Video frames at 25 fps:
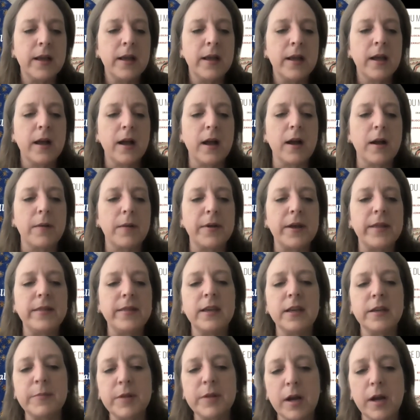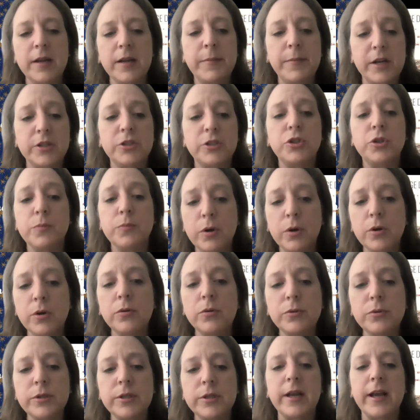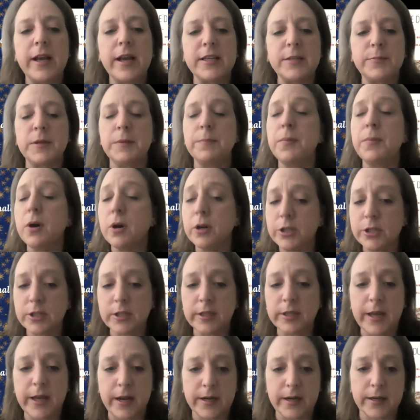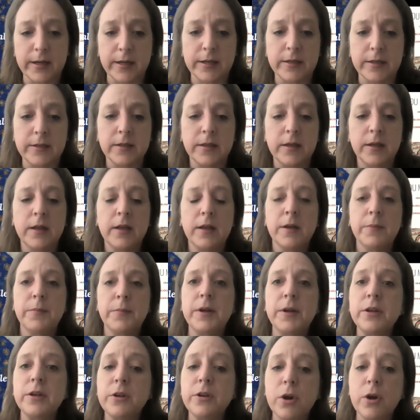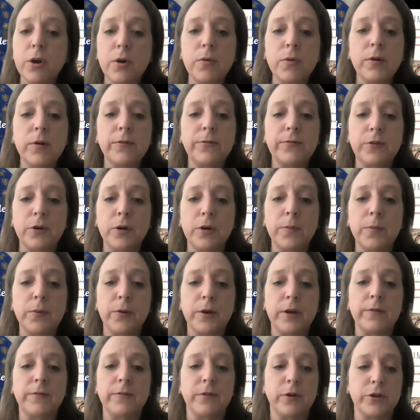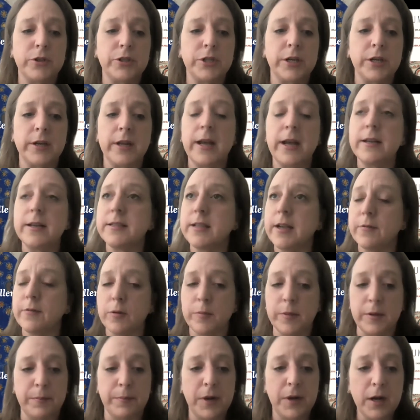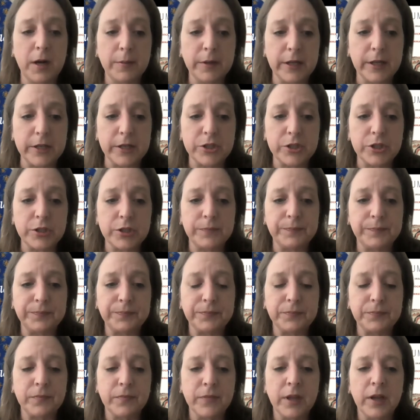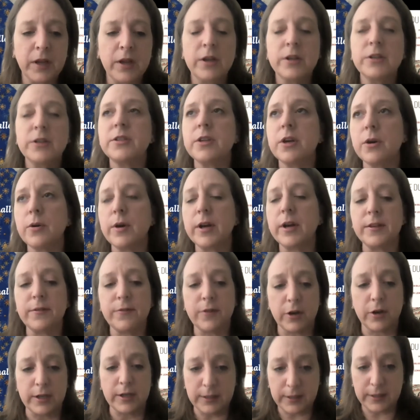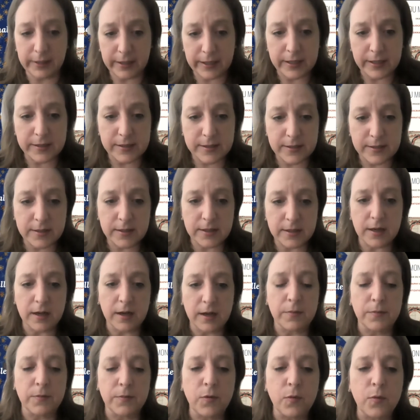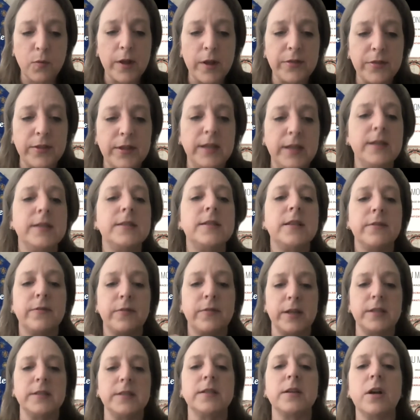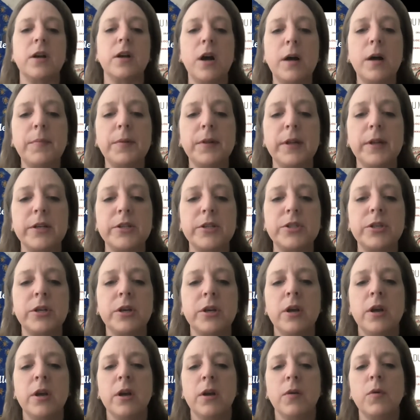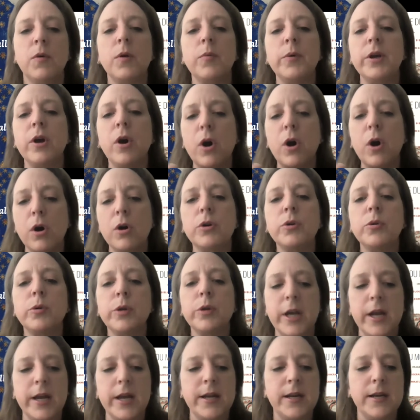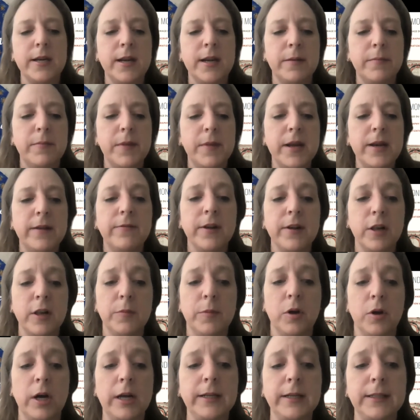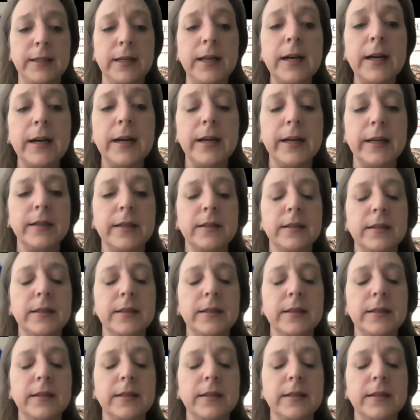And the Image du Monde has been partially edited, but no full print version has ever been published. So at the very least, what these events accomplished, what we all created and made available online,